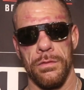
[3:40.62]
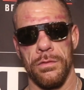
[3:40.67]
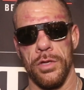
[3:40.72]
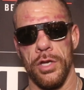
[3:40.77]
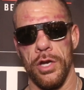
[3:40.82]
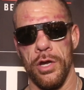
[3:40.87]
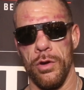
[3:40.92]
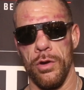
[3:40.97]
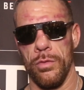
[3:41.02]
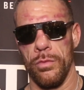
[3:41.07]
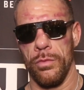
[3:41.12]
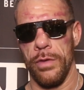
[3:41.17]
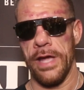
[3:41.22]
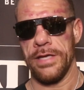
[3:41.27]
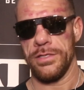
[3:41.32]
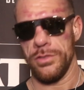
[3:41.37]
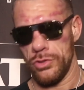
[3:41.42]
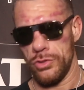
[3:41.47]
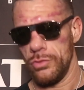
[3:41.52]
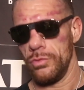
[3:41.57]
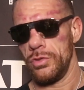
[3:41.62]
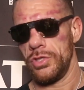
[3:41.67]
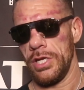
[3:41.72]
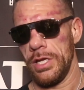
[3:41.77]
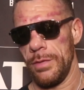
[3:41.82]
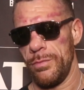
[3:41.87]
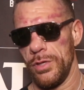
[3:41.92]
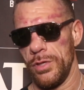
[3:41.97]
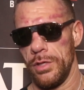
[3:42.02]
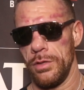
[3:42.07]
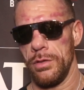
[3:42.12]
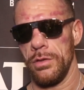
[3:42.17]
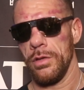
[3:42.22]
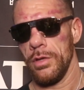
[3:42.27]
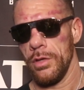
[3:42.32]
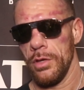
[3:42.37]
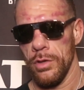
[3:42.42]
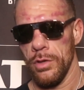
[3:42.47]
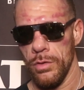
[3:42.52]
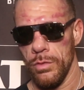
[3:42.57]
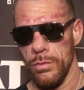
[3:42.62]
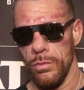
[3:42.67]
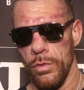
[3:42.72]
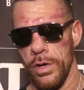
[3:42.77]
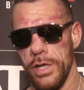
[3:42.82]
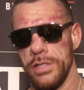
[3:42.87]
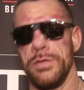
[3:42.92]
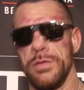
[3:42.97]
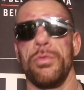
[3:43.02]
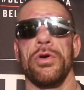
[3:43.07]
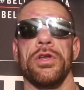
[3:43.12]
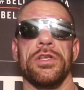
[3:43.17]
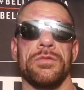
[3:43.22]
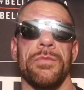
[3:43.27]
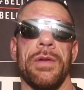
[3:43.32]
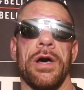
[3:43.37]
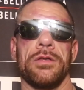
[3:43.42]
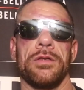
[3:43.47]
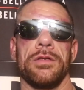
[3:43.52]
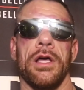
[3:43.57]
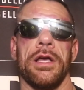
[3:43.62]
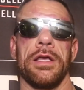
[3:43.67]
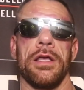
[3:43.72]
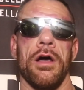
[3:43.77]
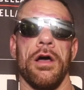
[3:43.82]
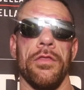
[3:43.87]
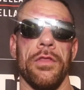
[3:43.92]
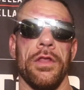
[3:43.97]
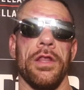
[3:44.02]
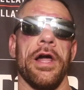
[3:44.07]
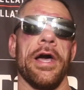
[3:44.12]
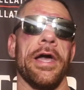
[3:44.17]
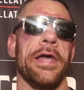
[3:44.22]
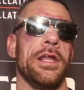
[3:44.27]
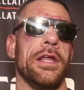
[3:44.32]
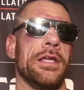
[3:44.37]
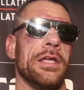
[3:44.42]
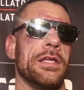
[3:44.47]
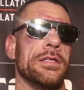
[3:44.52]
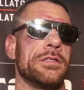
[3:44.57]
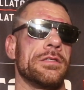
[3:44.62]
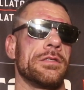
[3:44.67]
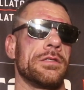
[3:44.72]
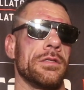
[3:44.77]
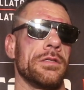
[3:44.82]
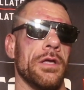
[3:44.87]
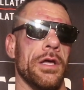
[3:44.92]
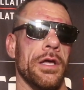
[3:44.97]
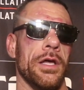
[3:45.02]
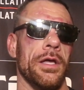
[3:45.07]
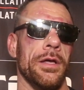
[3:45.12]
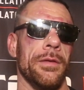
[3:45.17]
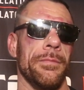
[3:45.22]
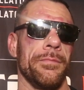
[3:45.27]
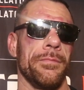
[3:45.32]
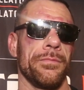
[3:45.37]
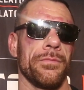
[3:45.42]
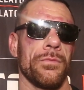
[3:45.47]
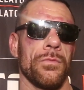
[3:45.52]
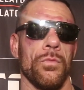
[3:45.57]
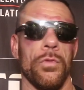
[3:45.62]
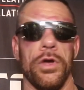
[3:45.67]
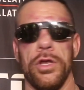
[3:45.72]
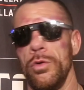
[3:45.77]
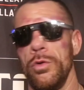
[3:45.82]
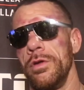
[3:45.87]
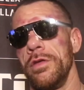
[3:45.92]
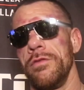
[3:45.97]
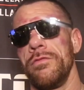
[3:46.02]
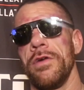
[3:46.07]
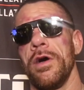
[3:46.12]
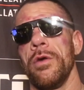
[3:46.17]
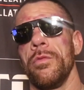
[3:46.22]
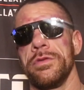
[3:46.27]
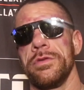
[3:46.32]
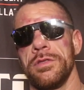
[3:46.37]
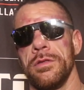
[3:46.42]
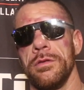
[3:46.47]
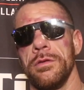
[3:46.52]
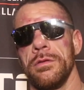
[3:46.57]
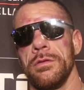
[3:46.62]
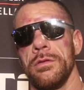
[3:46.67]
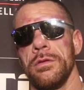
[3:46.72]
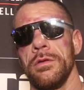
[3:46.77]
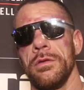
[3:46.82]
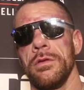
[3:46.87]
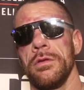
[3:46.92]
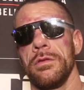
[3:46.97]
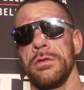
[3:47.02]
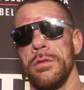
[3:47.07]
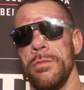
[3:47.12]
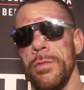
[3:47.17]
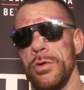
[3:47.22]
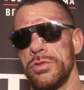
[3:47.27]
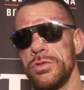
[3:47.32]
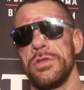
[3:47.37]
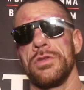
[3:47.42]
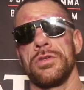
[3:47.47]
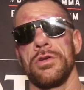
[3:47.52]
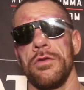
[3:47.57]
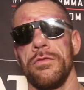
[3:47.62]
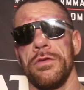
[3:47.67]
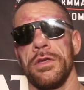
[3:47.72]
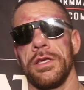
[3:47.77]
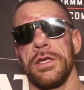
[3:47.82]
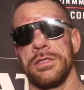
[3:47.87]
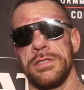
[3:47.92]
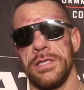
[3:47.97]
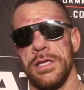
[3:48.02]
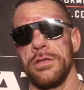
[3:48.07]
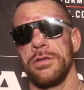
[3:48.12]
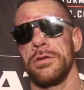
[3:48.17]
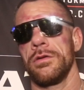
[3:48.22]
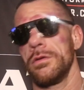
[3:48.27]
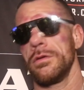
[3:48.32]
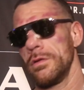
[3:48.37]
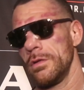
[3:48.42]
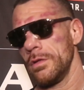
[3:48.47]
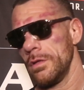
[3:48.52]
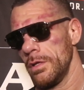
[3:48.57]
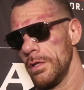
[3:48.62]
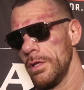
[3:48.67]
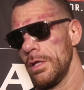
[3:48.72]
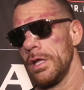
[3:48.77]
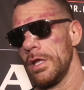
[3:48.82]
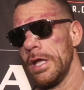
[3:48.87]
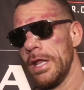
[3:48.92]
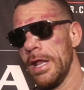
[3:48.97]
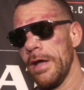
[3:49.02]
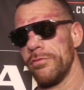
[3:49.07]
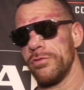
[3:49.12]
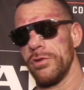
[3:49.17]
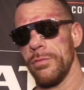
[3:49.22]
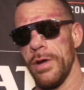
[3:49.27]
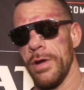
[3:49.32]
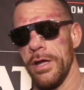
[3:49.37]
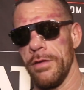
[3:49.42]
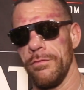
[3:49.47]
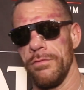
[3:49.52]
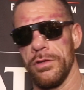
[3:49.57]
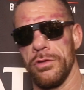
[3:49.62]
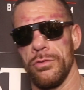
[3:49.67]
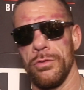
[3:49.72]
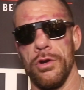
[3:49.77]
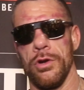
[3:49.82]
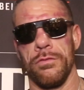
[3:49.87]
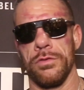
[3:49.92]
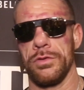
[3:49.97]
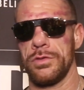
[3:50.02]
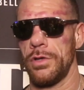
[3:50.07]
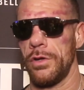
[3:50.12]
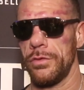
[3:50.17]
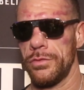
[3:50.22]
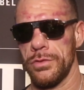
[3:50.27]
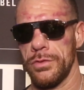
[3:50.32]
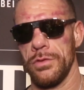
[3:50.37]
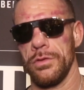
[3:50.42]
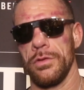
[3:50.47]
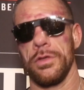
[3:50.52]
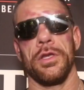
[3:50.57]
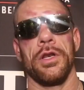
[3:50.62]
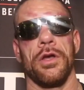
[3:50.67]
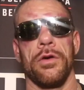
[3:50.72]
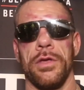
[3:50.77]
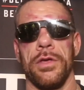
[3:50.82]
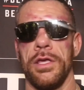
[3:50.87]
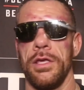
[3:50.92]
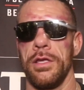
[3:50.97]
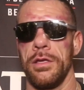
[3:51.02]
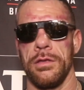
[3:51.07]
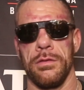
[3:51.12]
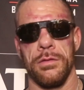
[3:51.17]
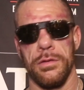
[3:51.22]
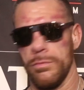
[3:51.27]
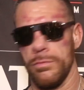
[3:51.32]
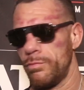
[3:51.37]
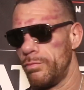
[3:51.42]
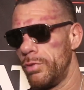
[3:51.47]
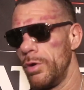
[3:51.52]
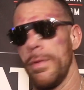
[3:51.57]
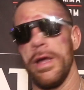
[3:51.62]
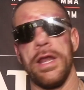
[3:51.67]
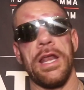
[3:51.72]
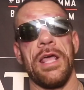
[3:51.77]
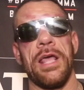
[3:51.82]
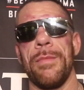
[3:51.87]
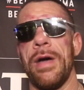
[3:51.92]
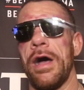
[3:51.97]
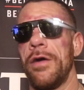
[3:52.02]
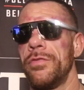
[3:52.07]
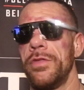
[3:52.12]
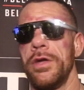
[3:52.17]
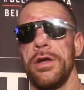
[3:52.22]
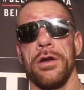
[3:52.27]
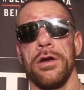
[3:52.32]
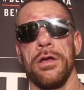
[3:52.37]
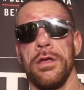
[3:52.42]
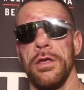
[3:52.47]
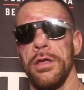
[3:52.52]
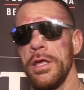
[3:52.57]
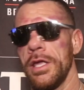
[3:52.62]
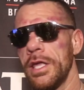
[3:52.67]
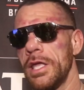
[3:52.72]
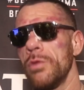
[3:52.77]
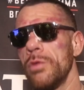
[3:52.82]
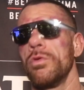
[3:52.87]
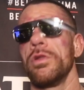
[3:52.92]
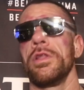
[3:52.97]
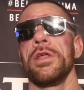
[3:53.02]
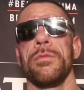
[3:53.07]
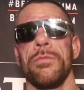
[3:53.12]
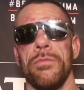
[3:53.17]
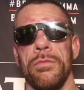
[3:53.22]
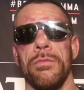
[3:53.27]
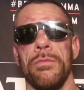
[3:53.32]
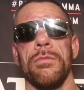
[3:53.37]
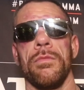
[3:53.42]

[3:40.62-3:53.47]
you know, as a true champion, wanted to put his belt, like, on the line against who he felt was the most deserving contender. And after my victory over Salter, you know, he put my name out there. He really,